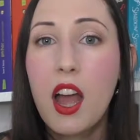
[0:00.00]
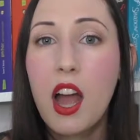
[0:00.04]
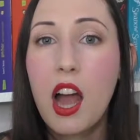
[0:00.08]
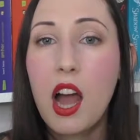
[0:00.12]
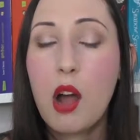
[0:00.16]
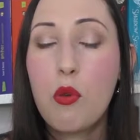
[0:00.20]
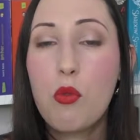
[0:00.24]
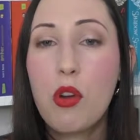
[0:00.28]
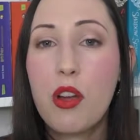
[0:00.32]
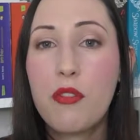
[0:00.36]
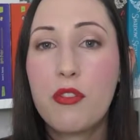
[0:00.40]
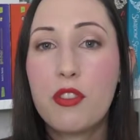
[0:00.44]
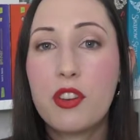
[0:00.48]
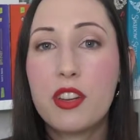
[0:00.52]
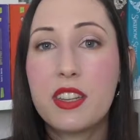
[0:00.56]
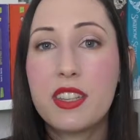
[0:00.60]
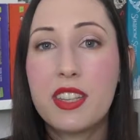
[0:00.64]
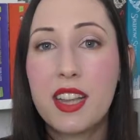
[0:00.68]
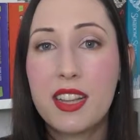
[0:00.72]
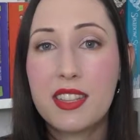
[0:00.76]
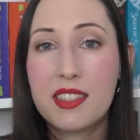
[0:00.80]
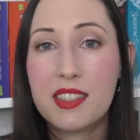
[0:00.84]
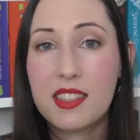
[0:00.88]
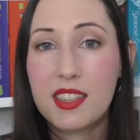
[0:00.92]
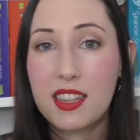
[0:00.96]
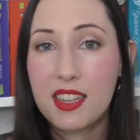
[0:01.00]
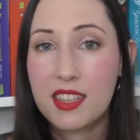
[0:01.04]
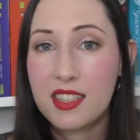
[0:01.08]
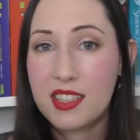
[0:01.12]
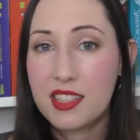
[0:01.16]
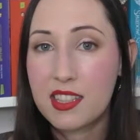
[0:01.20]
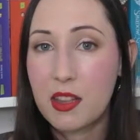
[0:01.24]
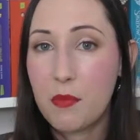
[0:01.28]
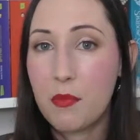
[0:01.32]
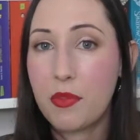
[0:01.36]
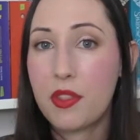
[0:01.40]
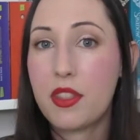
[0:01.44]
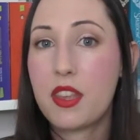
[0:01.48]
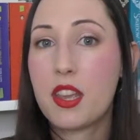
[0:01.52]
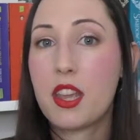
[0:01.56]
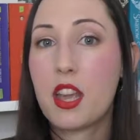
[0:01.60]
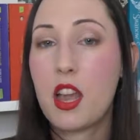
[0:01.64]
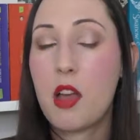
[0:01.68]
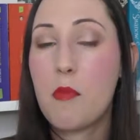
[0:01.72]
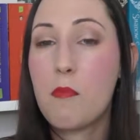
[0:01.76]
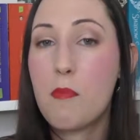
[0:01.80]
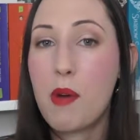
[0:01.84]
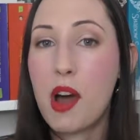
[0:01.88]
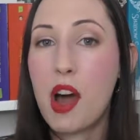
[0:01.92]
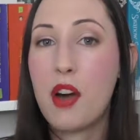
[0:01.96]
However, it does say something
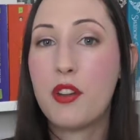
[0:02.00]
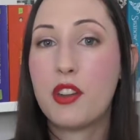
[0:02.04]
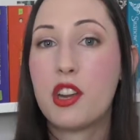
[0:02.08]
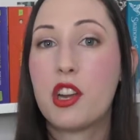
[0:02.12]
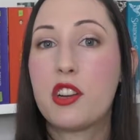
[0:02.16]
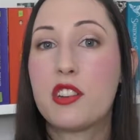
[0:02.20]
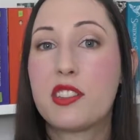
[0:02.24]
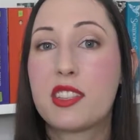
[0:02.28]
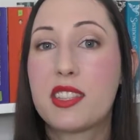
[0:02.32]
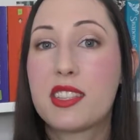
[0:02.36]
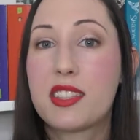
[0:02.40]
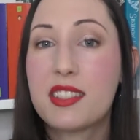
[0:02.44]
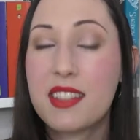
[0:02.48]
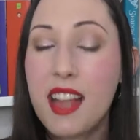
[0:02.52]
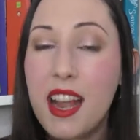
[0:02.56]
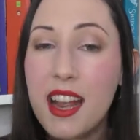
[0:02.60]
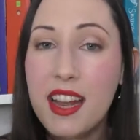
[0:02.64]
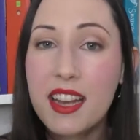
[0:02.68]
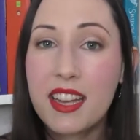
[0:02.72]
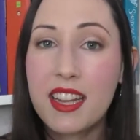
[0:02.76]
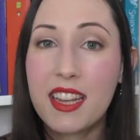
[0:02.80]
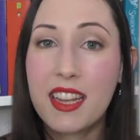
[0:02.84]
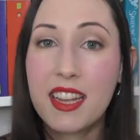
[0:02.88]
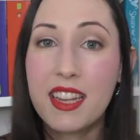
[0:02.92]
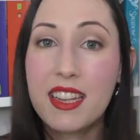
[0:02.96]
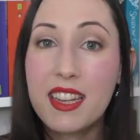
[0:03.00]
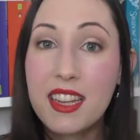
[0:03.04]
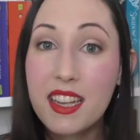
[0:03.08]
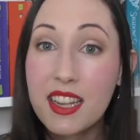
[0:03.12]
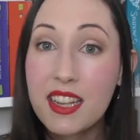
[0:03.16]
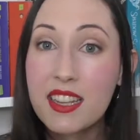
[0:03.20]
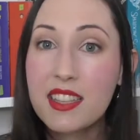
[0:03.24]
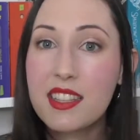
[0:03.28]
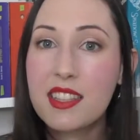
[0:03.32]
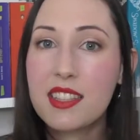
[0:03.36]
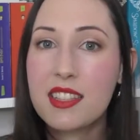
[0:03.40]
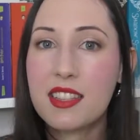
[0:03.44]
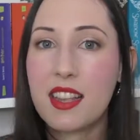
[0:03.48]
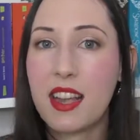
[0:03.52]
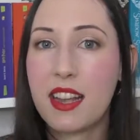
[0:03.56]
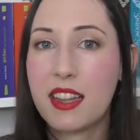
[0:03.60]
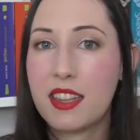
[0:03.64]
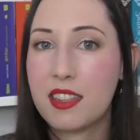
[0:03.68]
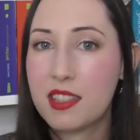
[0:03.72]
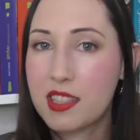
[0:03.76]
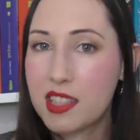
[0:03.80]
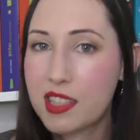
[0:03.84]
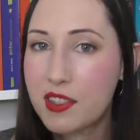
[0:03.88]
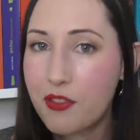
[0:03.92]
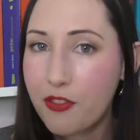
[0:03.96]
about our society. It is
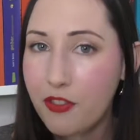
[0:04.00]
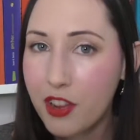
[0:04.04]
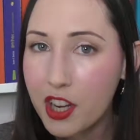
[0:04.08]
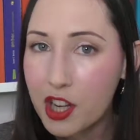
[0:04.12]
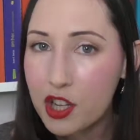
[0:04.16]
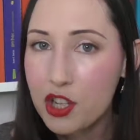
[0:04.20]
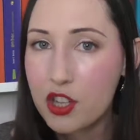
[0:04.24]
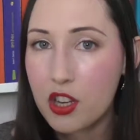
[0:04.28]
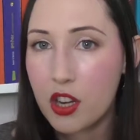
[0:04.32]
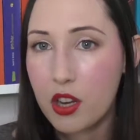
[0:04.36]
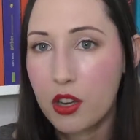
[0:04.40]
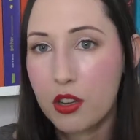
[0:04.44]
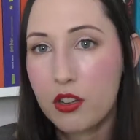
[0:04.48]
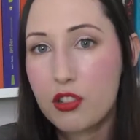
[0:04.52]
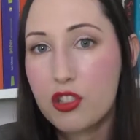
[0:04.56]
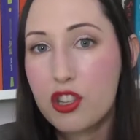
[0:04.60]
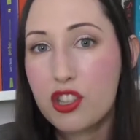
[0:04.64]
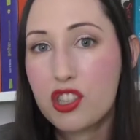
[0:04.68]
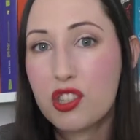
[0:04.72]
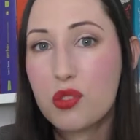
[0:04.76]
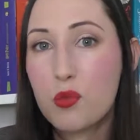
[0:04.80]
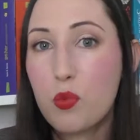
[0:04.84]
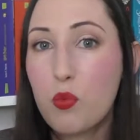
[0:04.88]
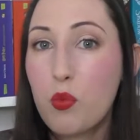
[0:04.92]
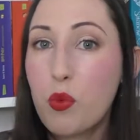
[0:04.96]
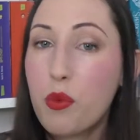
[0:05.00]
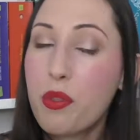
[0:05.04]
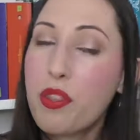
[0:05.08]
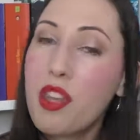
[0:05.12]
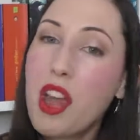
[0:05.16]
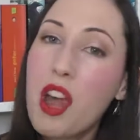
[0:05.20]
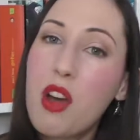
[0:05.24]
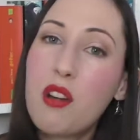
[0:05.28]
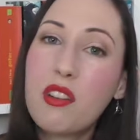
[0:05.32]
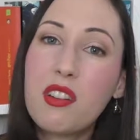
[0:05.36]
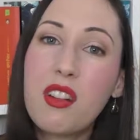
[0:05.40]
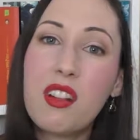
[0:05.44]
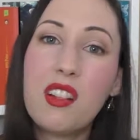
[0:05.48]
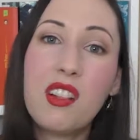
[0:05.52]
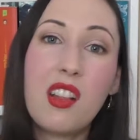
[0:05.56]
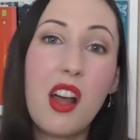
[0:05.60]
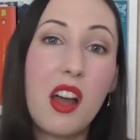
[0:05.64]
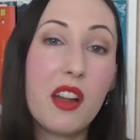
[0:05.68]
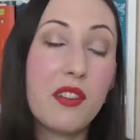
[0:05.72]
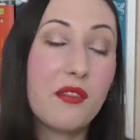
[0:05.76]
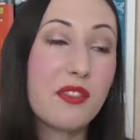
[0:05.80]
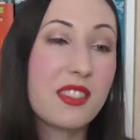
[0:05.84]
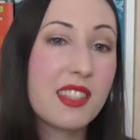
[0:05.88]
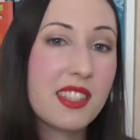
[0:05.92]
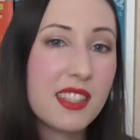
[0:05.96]
science fiction, just without a
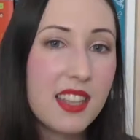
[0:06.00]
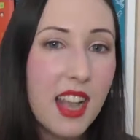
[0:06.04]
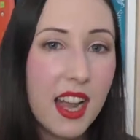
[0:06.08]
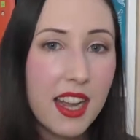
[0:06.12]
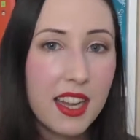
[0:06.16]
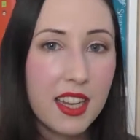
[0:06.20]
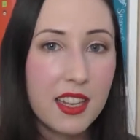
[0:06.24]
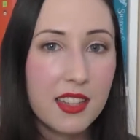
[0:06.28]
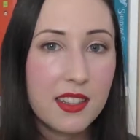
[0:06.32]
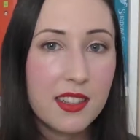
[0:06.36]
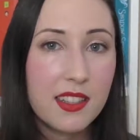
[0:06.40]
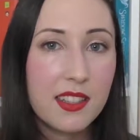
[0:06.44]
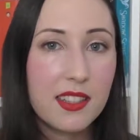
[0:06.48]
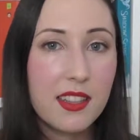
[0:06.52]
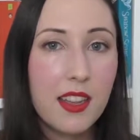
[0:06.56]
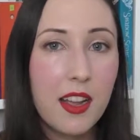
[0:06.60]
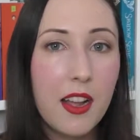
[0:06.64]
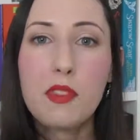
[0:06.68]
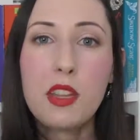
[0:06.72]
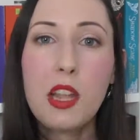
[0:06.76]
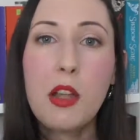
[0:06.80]
lot of science.